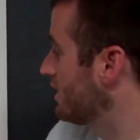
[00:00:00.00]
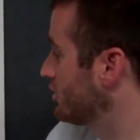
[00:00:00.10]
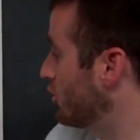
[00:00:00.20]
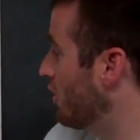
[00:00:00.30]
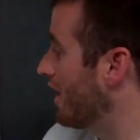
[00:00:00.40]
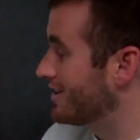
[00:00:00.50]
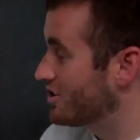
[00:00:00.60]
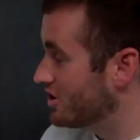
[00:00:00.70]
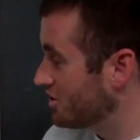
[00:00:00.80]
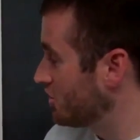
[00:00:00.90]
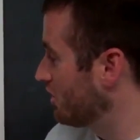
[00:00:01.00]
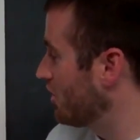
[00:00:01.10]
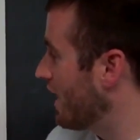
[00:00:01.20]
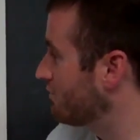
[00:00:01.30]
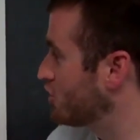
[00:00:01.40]
So essentially,
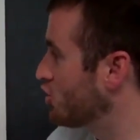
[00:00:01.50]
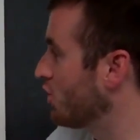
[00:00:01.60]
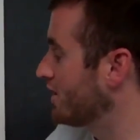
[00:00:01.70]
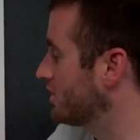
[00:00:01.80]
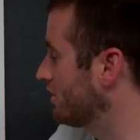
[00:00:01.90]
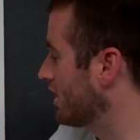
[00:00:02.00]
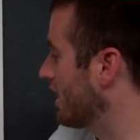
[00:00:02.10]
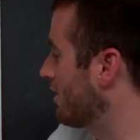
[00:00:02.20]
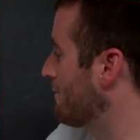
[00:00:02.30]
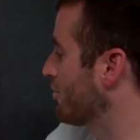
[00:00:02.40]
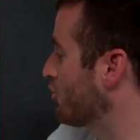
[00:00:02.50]
you have two ways to look at it.